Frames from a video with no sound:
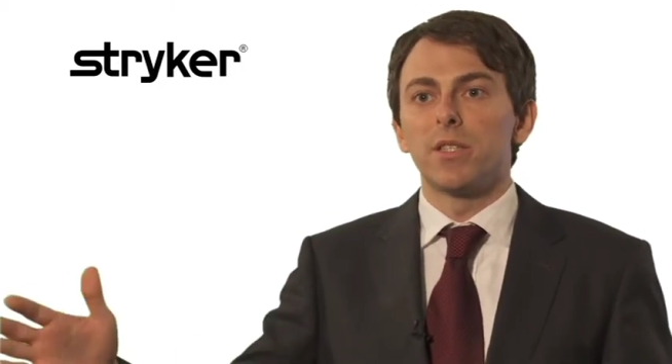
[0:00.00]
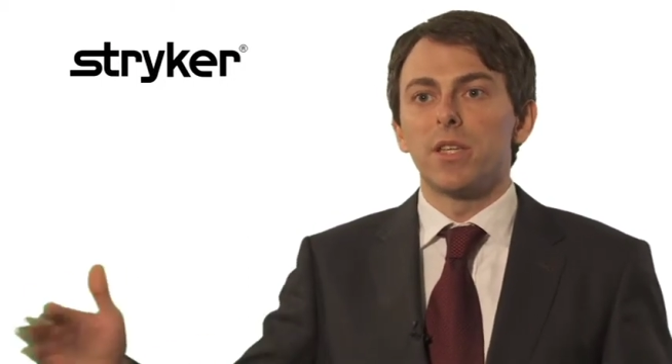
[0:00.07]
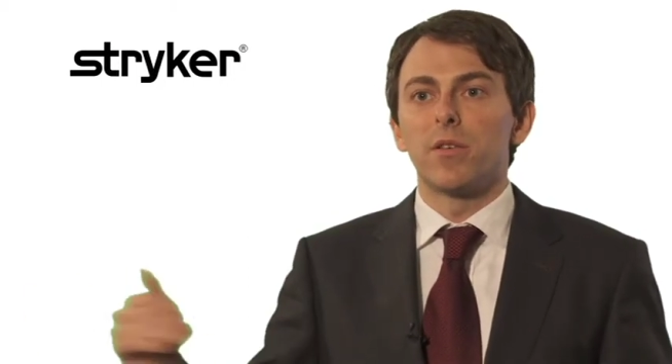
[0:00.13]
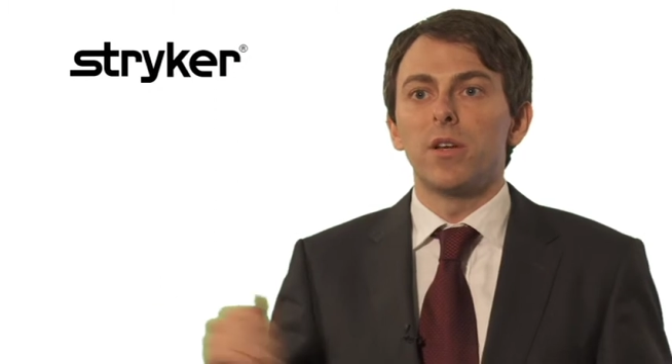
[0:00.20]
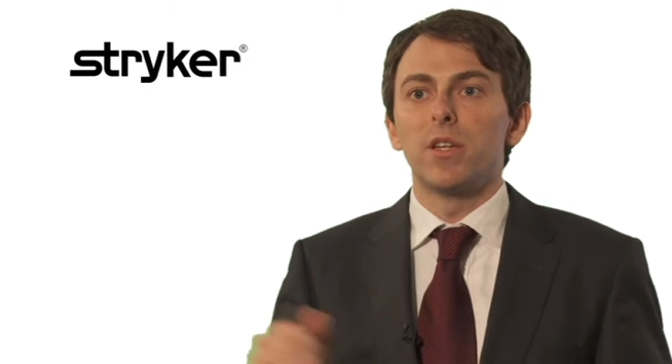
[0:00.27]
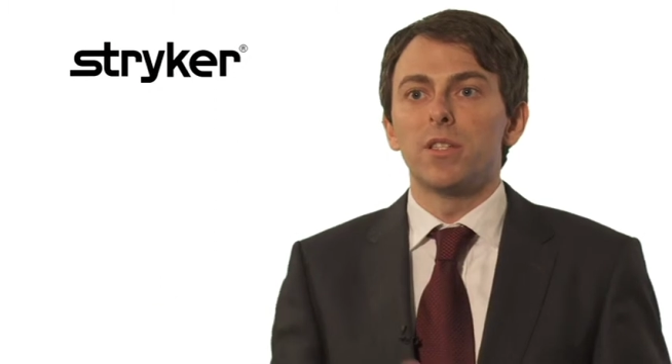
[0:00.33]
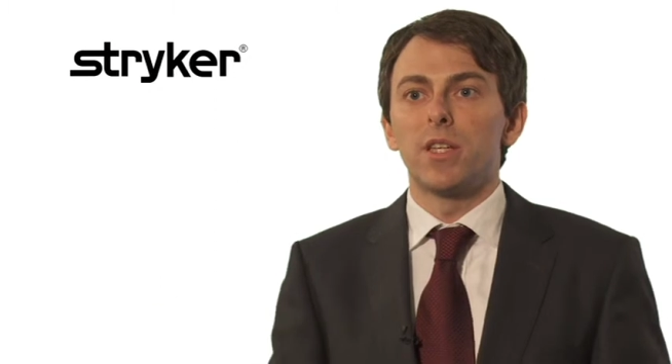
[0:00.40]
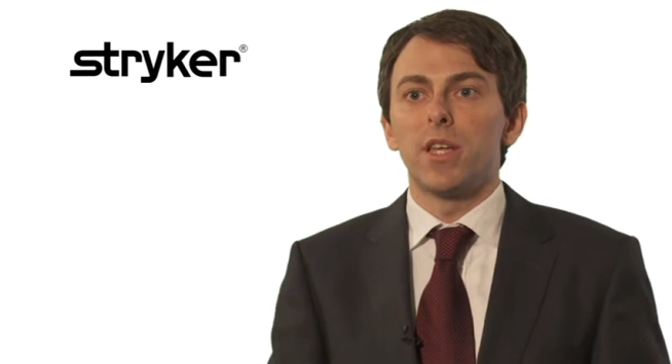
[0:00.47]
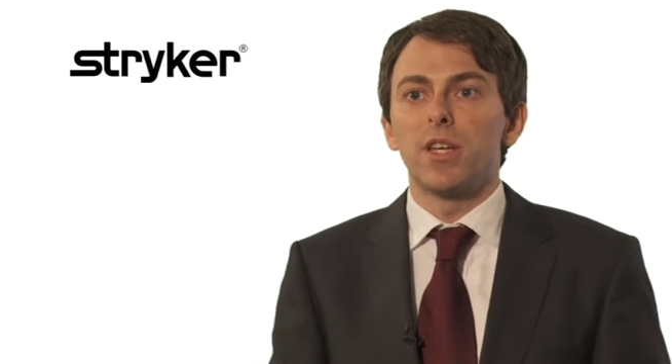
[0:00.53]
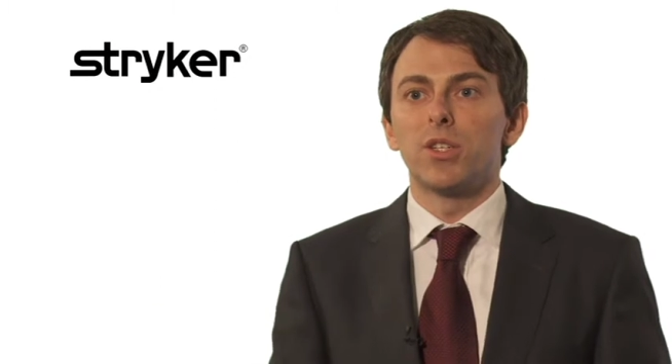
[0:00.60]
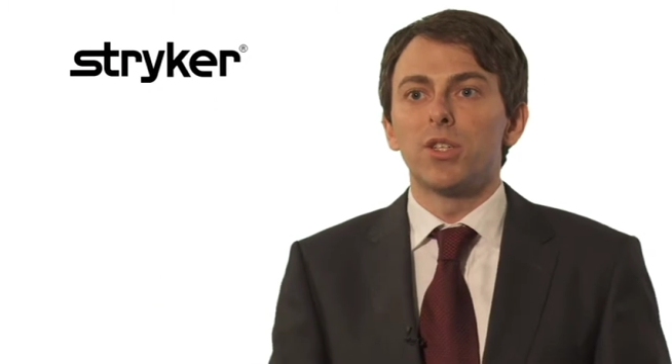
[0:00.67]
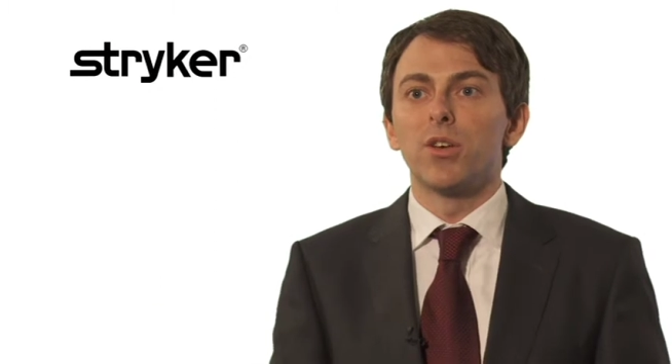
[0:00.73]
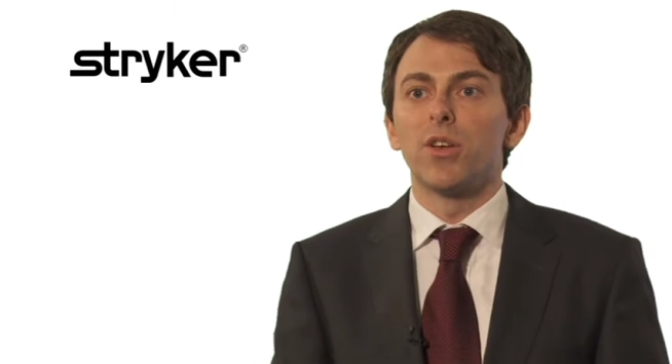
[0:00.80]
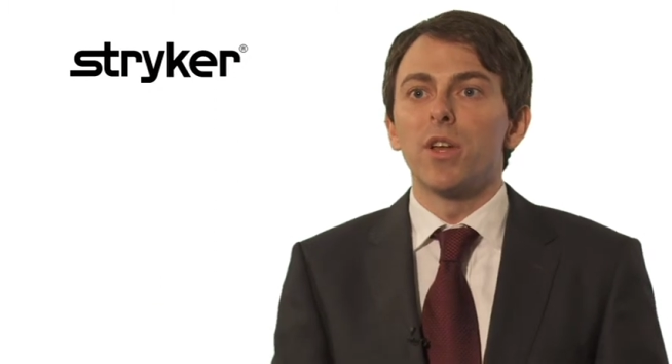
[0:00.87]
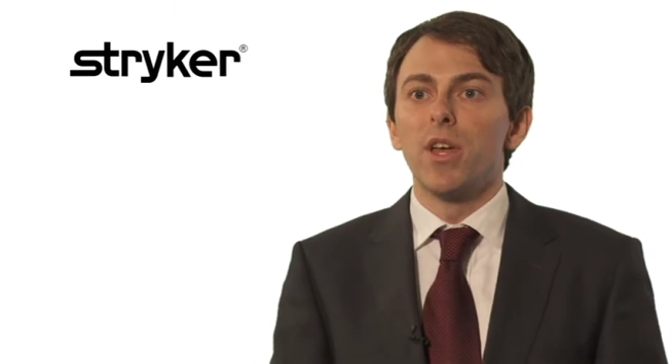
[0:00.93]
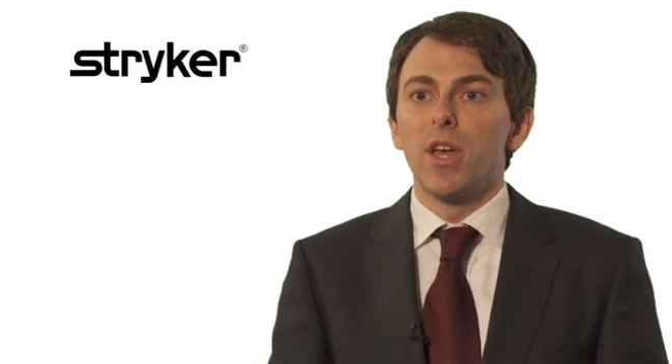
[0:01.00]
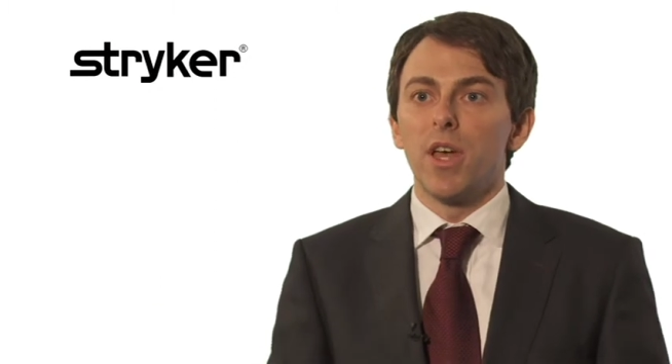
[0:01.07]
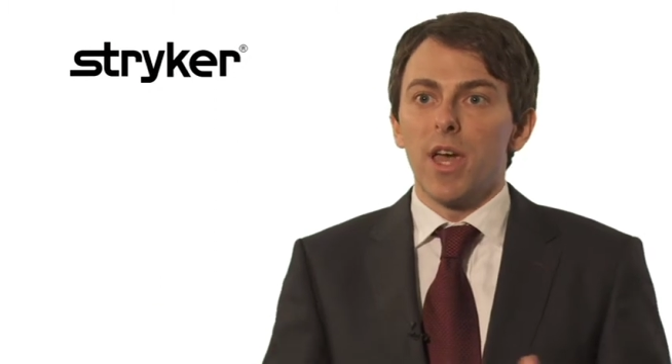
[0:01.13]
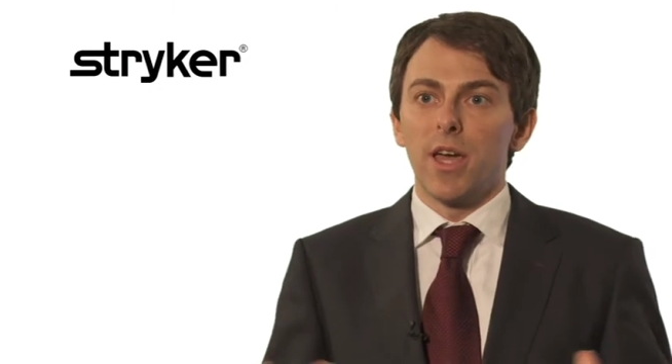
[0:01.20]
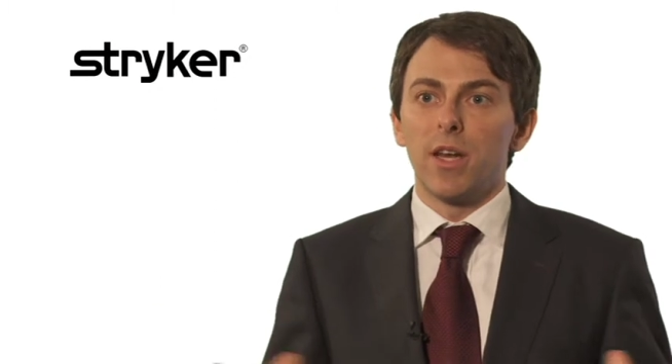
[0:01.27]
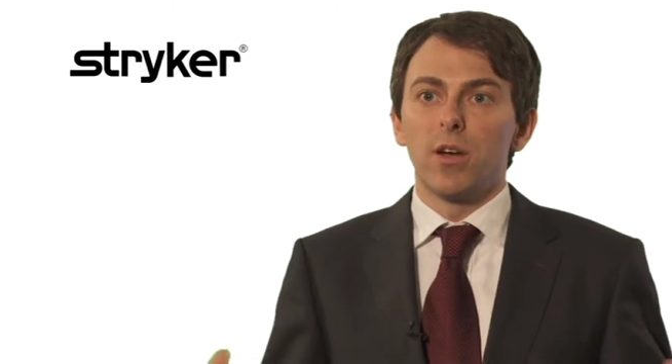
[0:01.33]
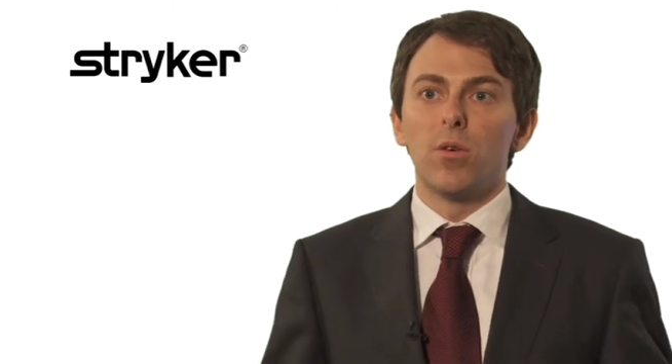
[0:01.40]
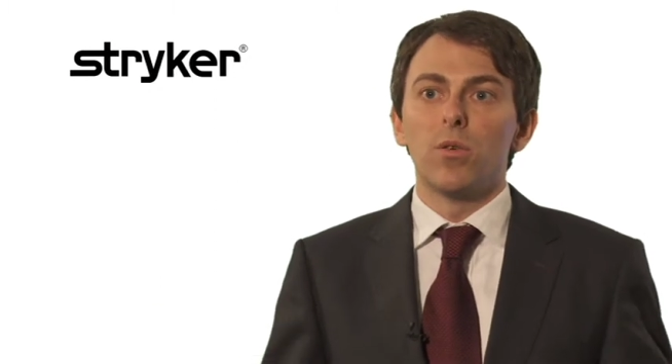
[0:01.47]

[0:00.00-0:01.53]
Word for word: sterilization and